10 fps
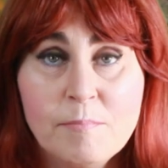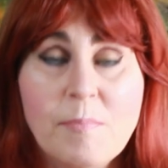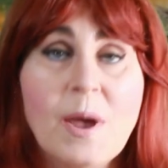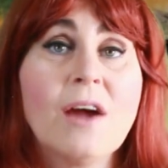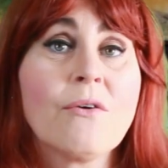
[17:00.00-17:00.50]

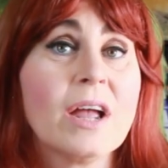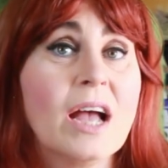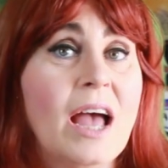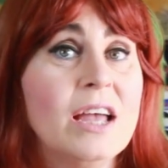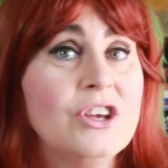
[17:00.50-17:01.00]
bearing
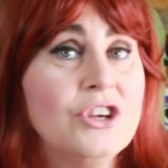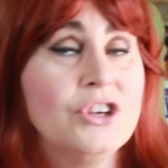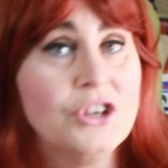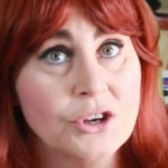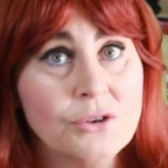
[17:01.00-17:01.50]
a
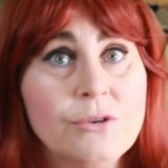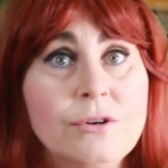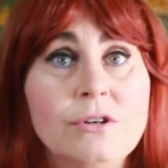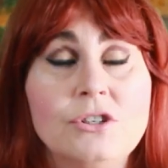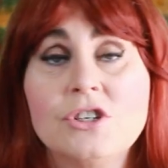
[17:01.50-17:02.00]

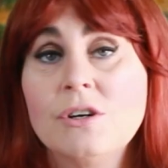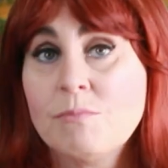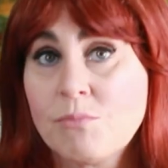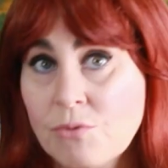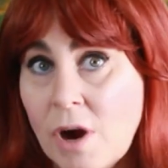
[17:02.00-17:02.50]
huge
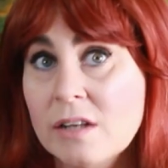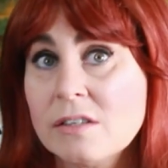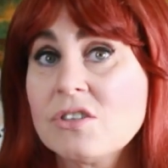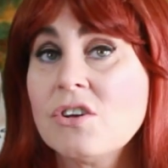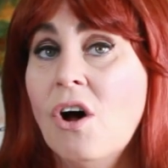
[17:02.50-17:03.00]

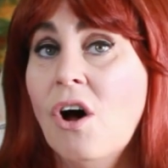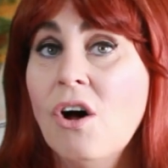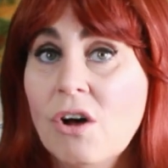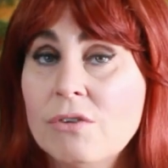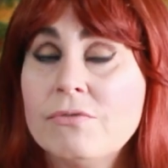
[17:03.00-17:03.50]
brunt
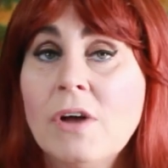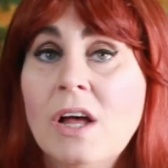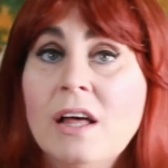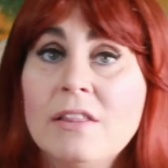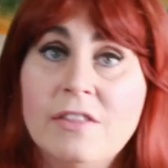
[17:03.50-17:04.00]
of
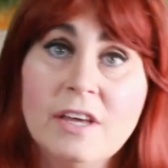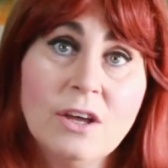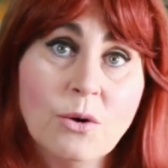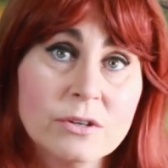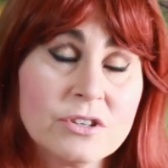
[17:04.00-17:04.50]

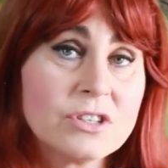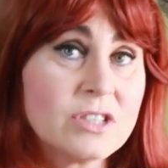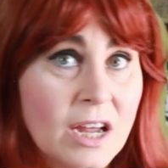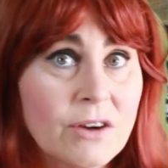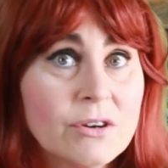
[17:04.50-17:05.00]
the
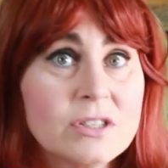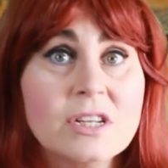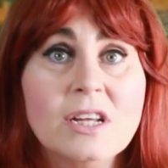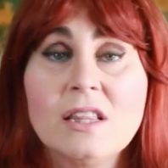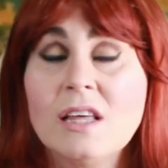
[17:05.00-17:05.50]

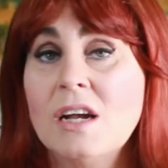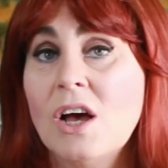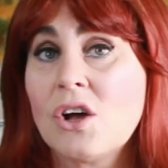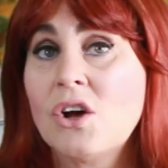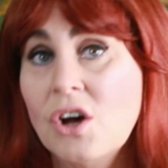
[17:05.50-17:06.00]
austerity
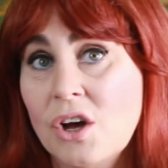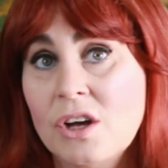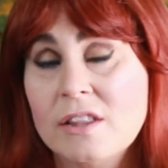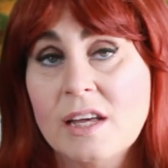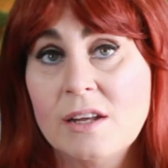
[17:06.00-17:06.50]

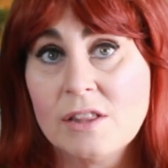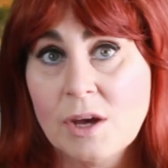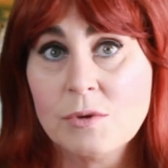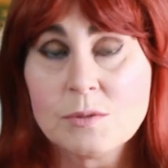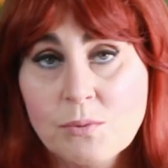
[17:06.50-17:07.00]

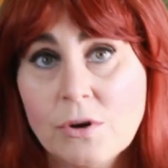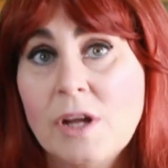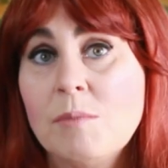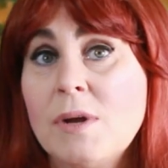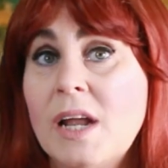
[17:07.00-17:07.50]
that was put
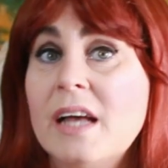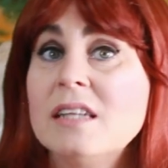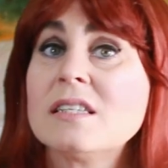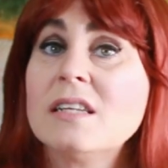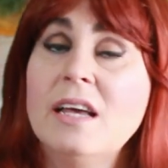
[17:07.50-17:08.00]
in
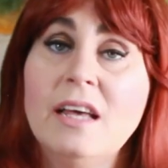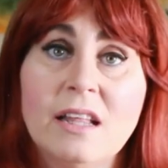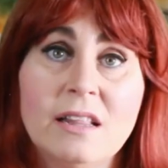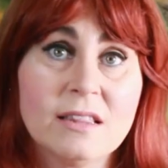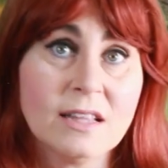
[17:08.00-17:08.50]
place
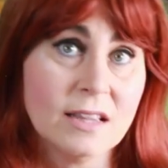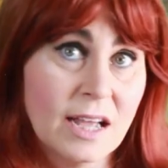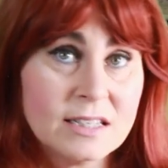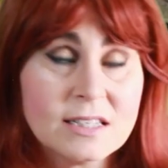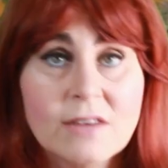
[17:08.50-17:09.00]
in the
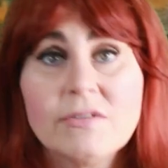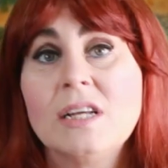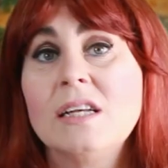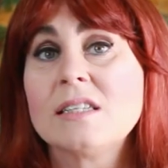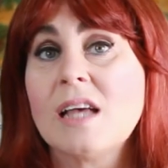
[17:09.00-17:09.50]
late
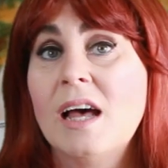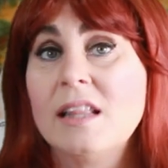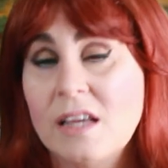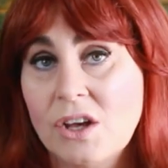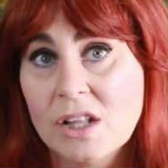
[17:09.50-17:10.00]
70s
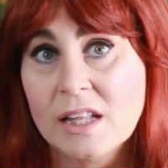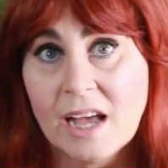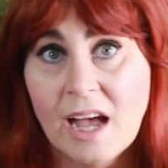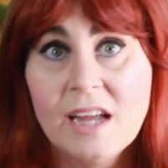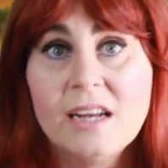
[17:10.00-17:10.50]
and the early
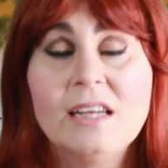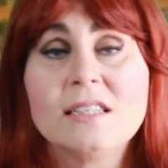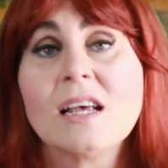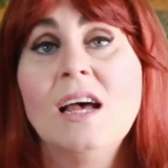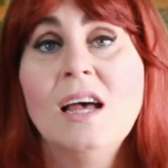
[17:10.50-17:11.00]

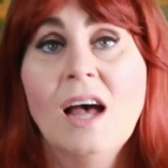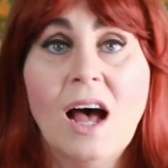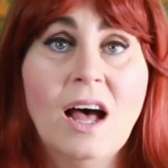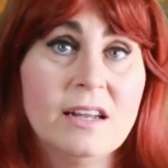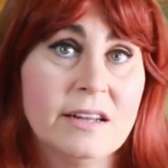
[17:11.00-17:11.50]
80s
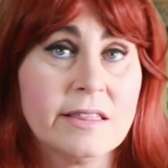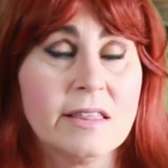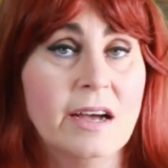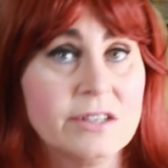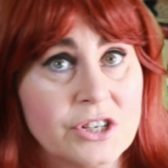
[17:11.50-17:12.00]
under
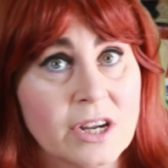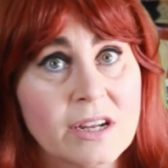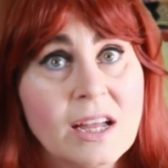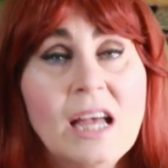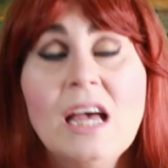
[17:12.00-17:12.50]
Thatcher.
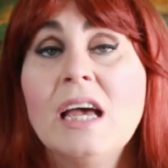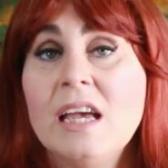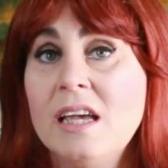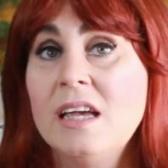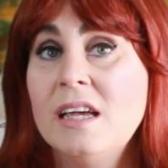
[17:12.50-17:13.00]

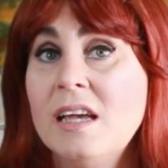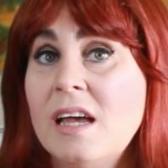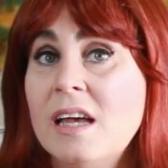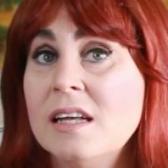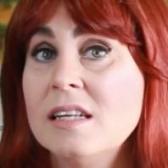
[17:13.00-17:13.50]
He
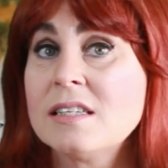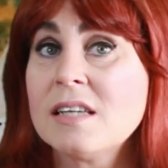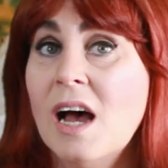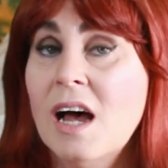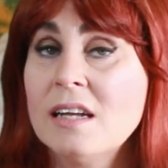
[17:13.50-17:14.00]

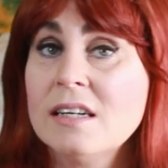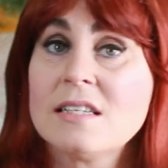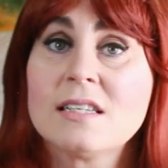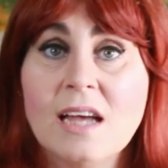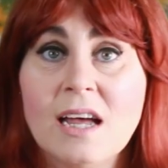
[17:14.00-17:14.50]
is
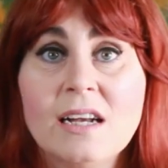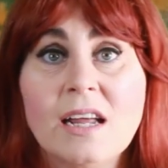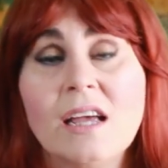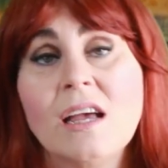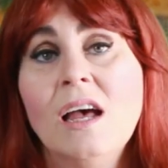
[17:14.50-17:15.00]

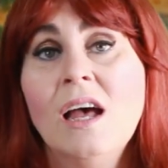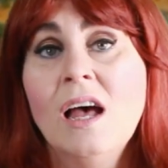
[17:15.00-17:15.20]
understanding